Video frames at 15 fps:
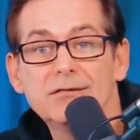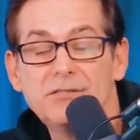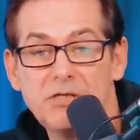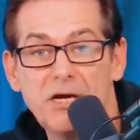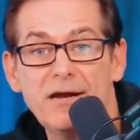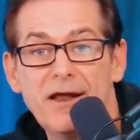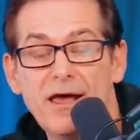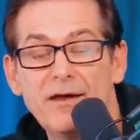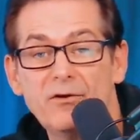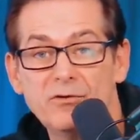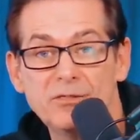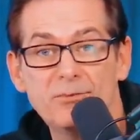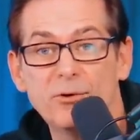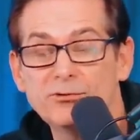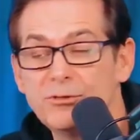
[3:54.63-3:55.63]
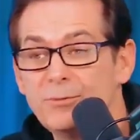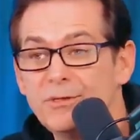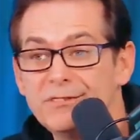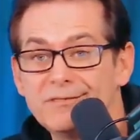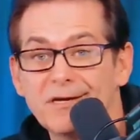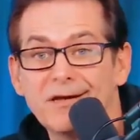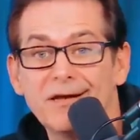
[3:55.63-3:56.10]
CNN, who's supposed to
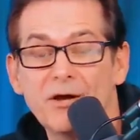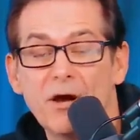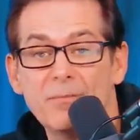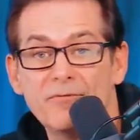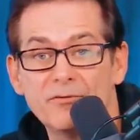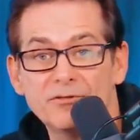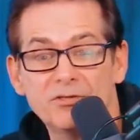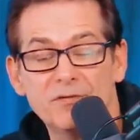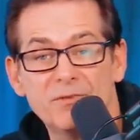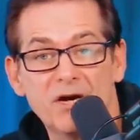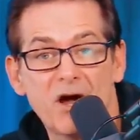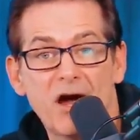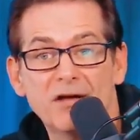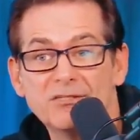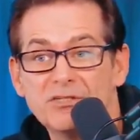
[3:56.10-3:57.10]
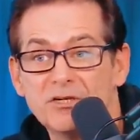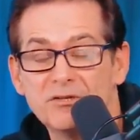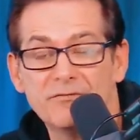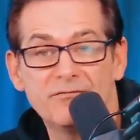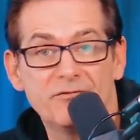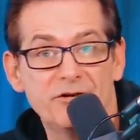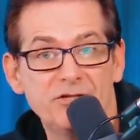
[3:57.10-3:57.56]
be sticking up for Jim Acosta
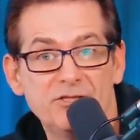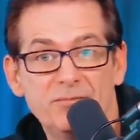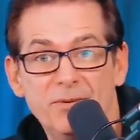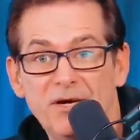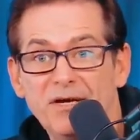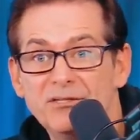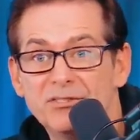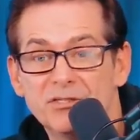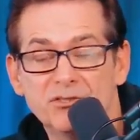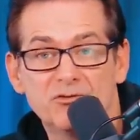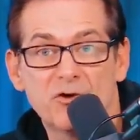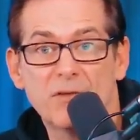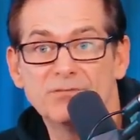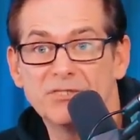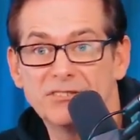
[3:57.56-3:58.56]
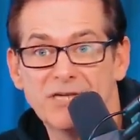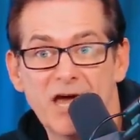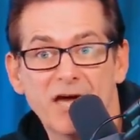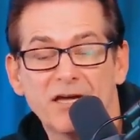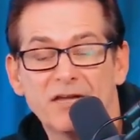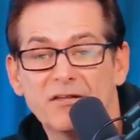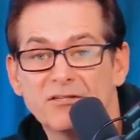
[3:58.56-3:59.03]
and the free speech, and Trump's
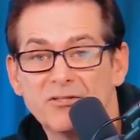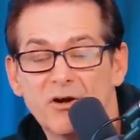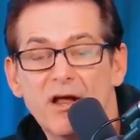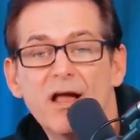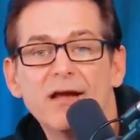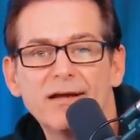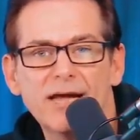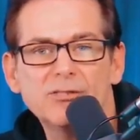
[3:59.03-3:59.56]
attacking the...